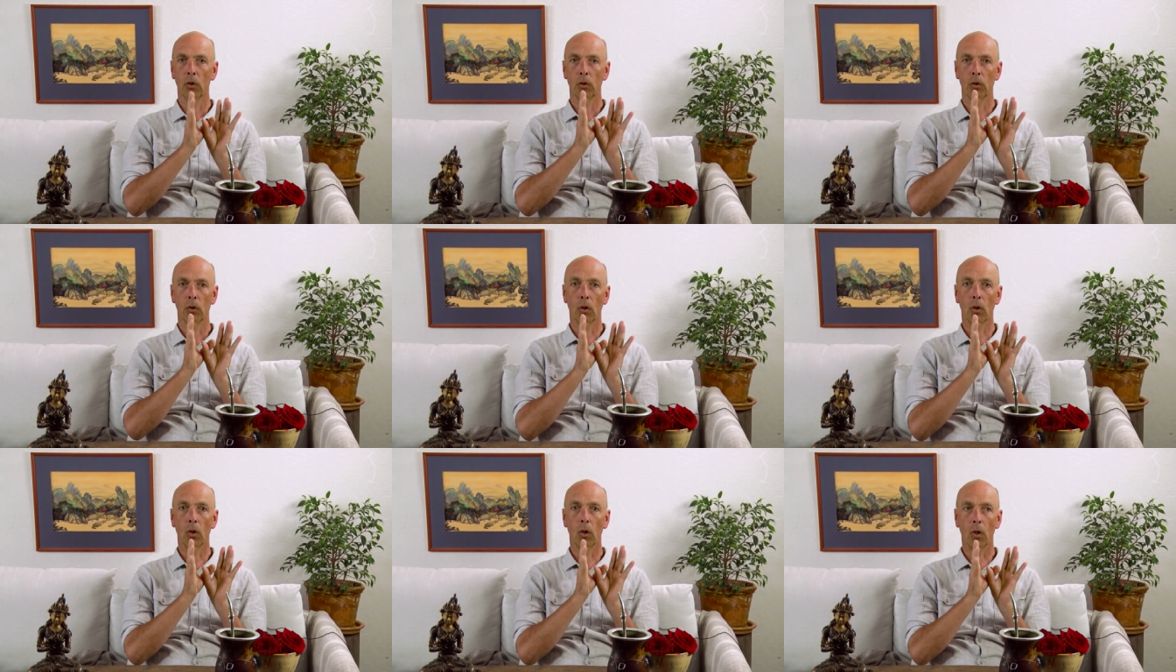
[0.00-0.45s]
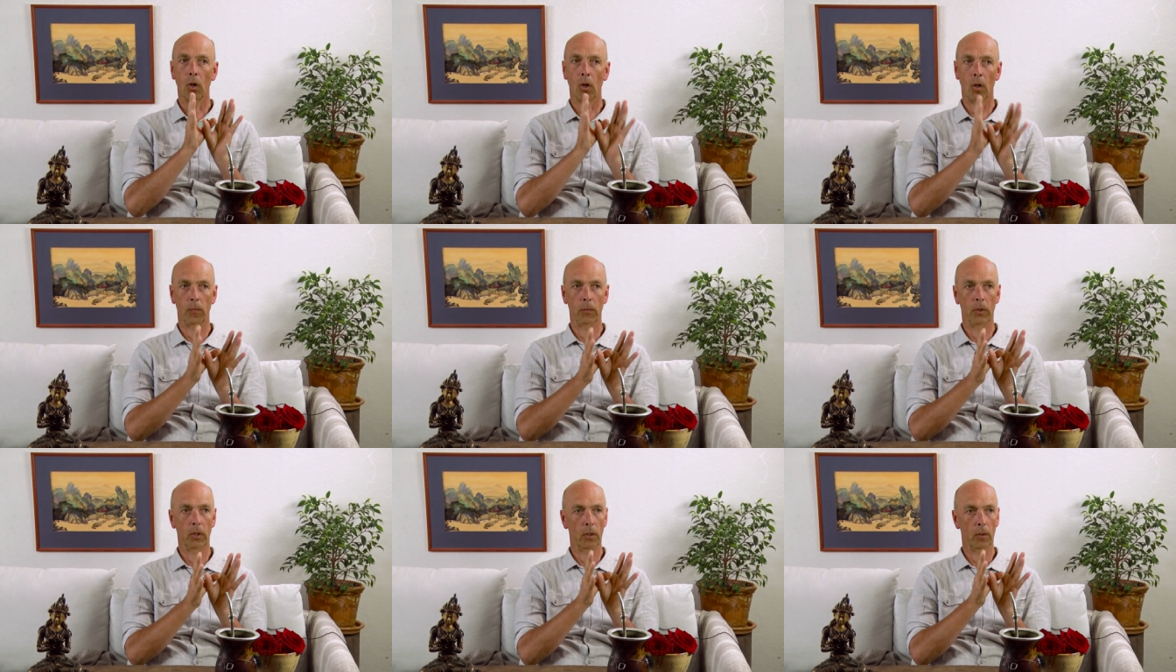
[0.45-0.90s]
the
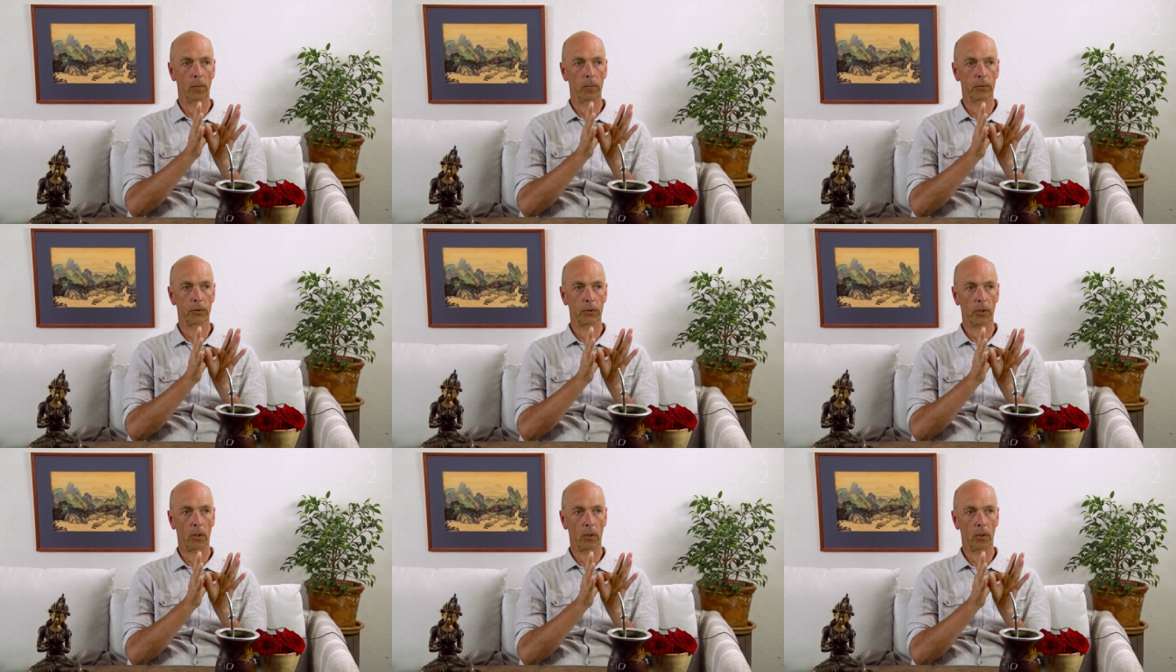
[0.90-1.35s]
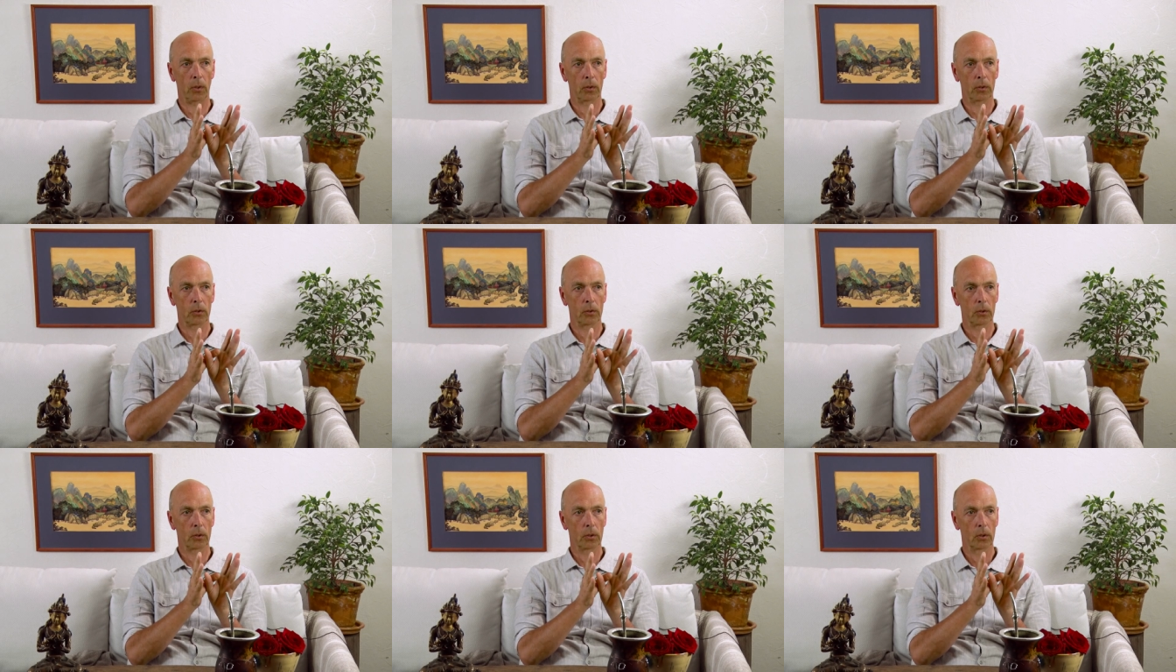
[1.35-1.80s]
common
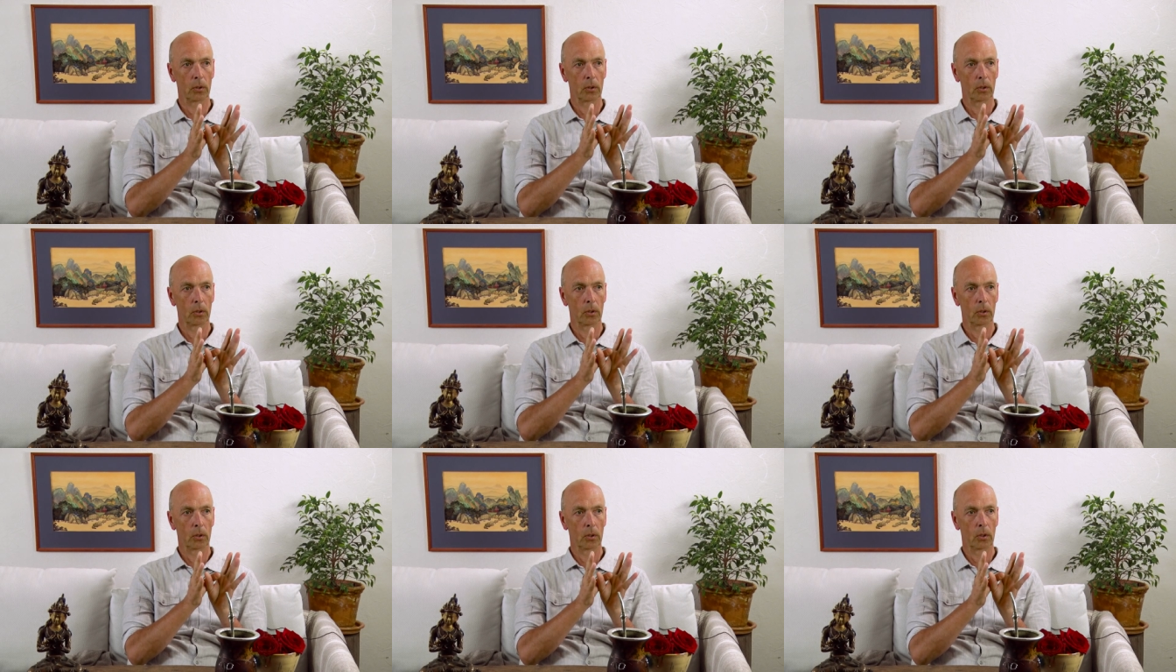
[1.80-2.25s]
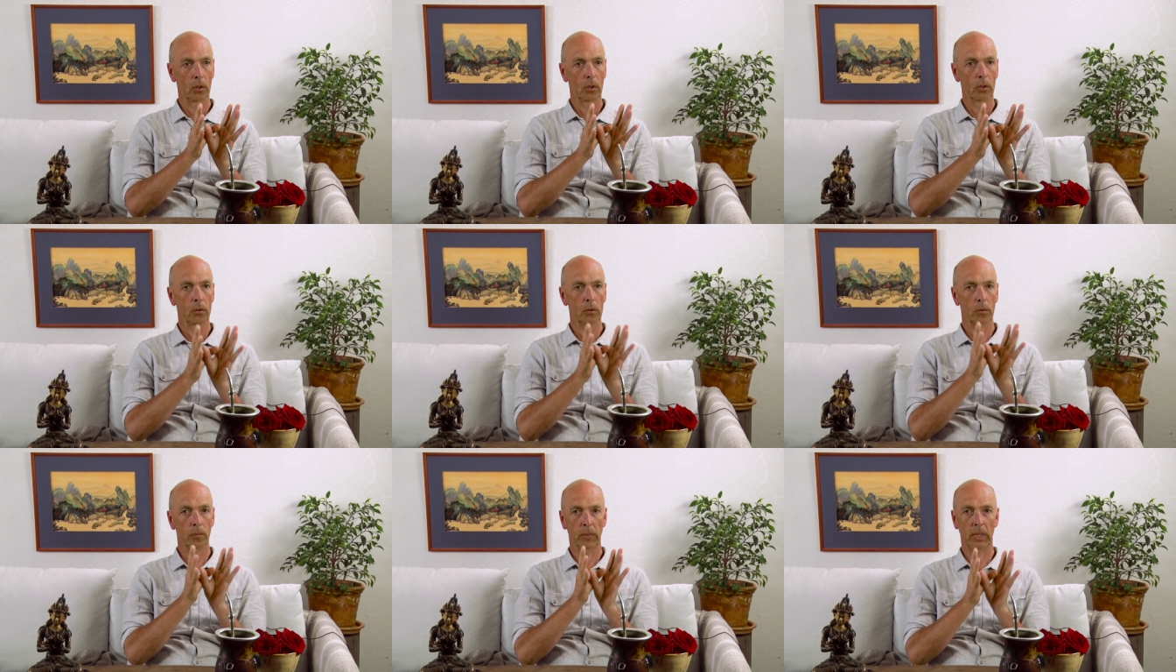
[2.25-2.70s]
approach
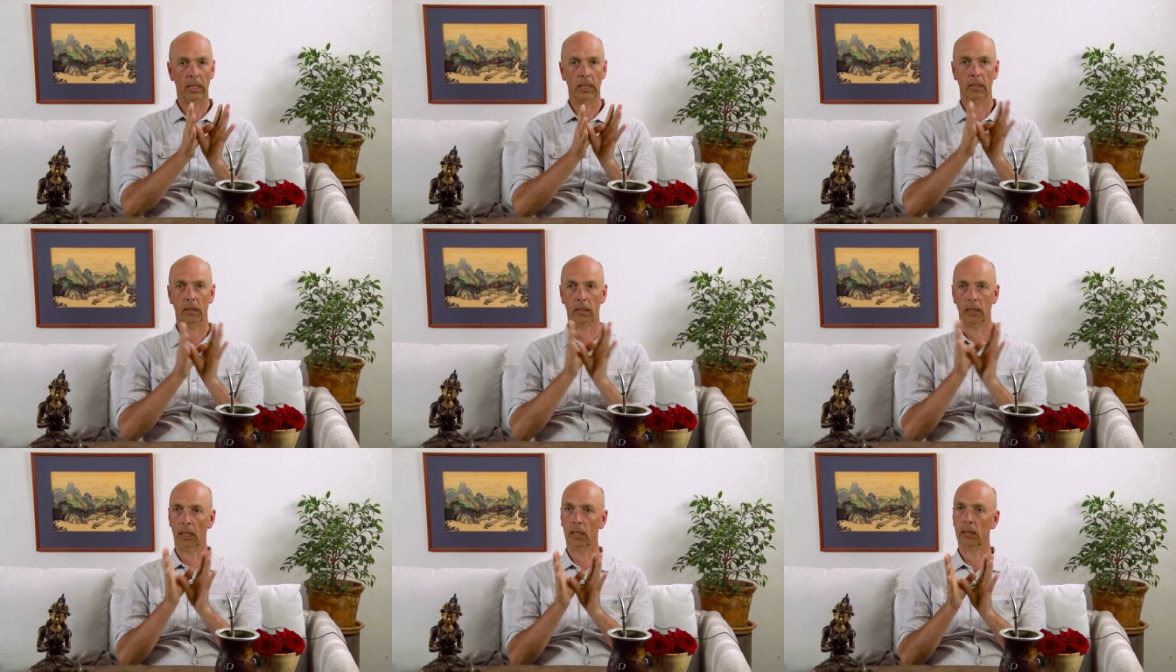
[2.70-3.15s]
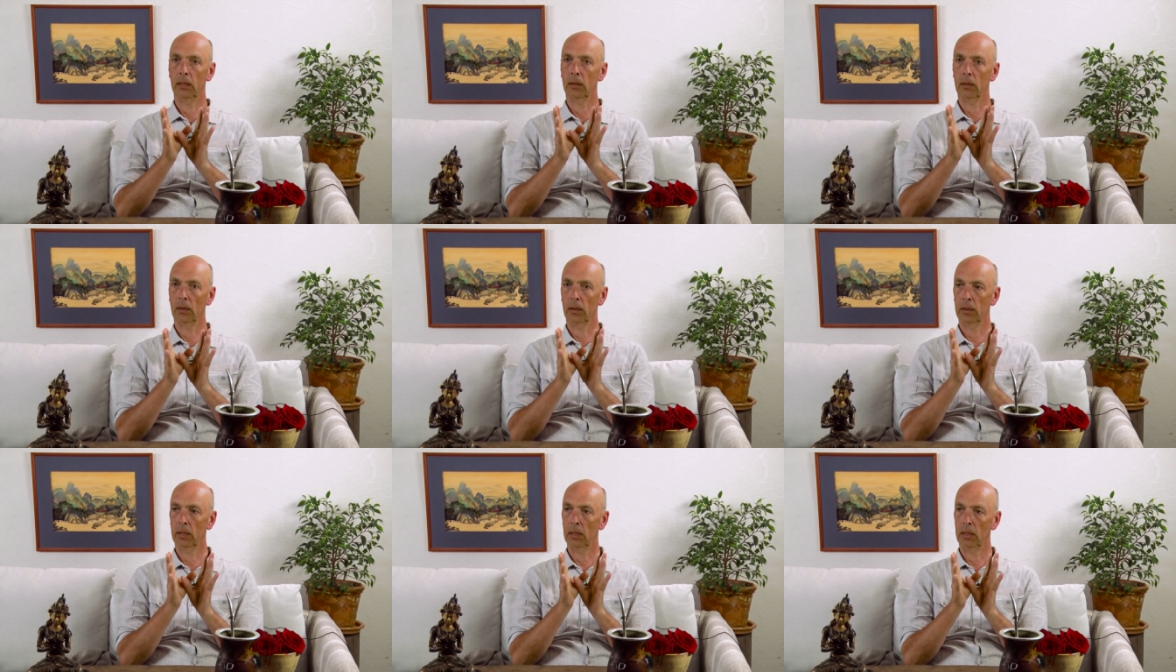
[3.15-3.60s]
to meditating
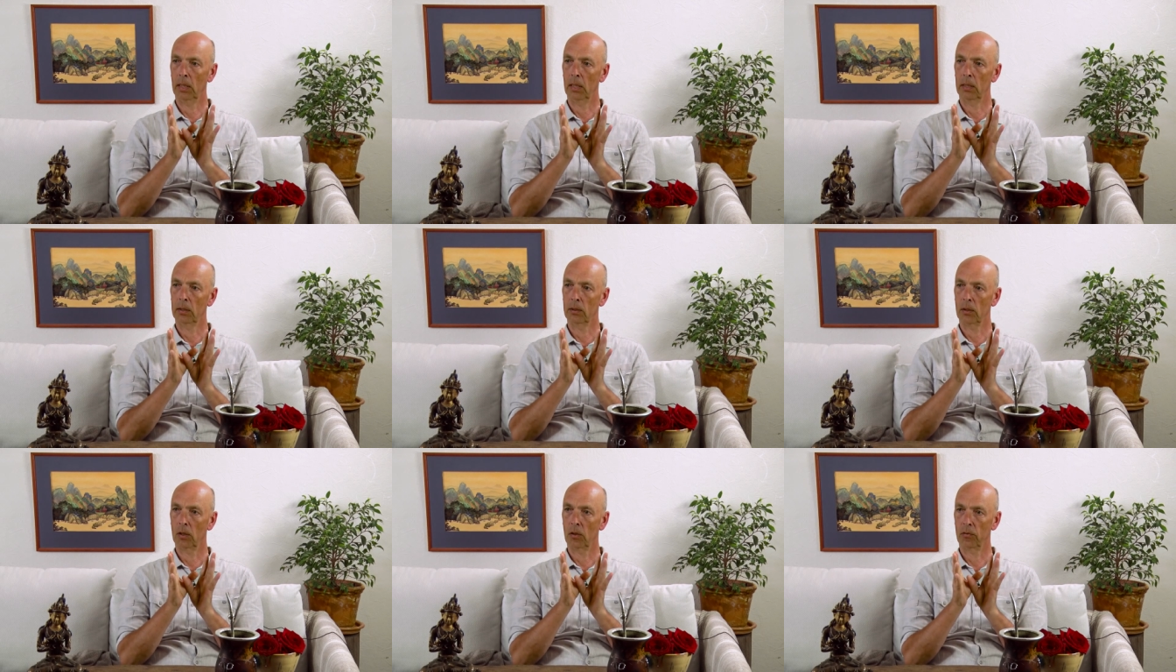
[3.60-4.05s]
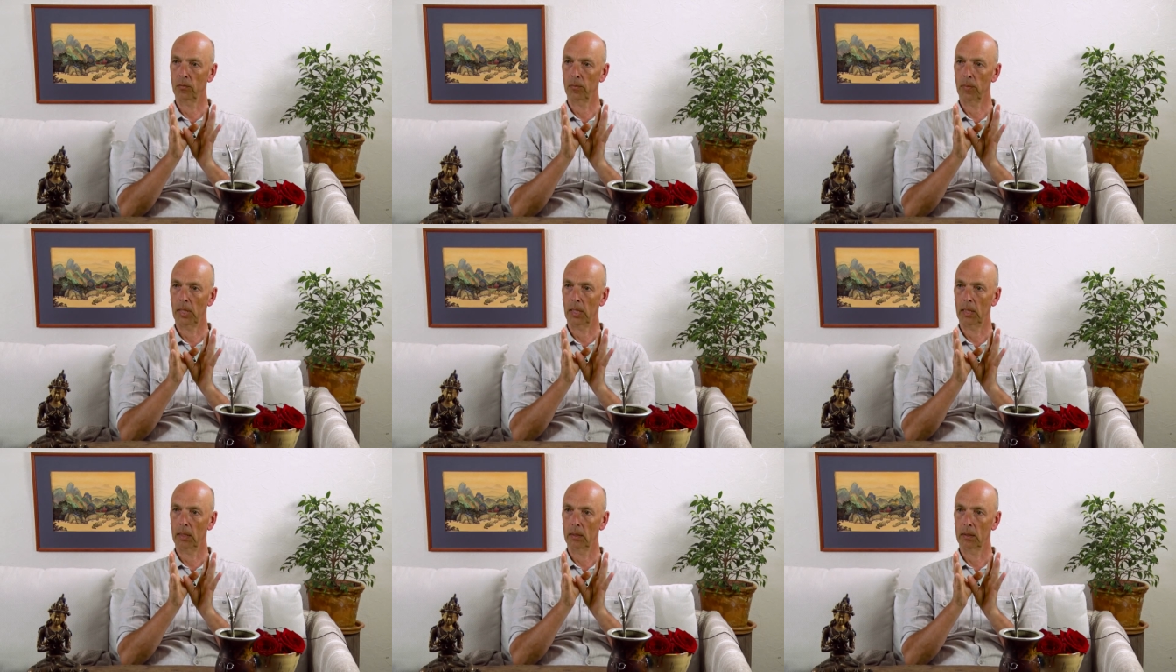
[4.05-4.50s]
on the nature of
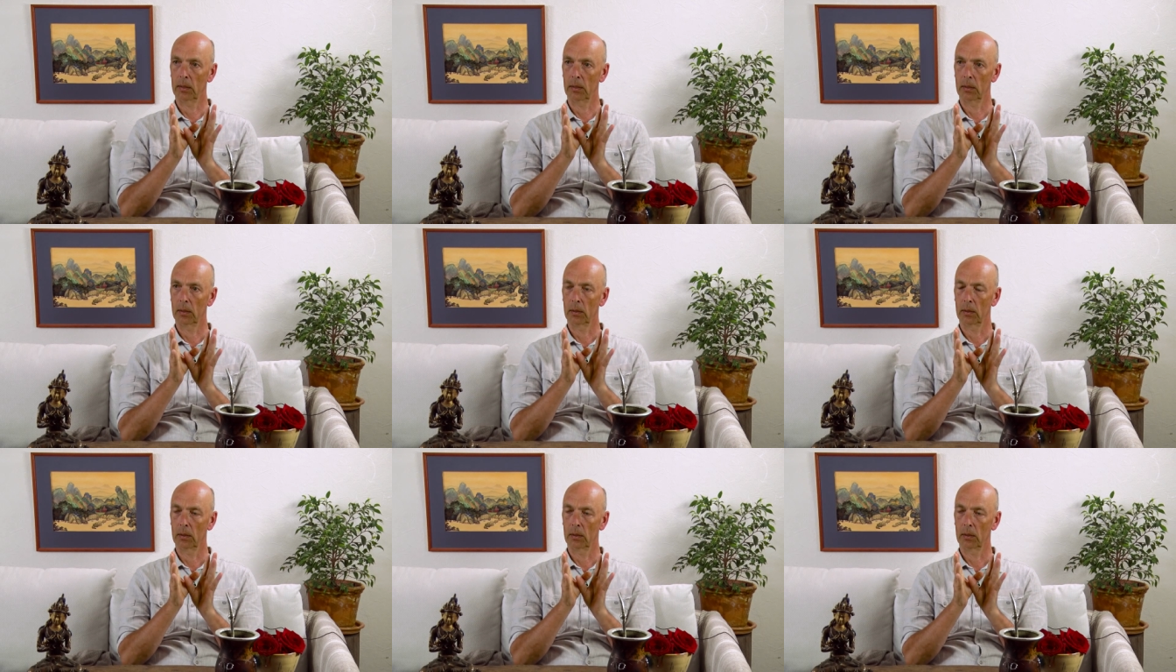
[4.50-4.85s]
mind.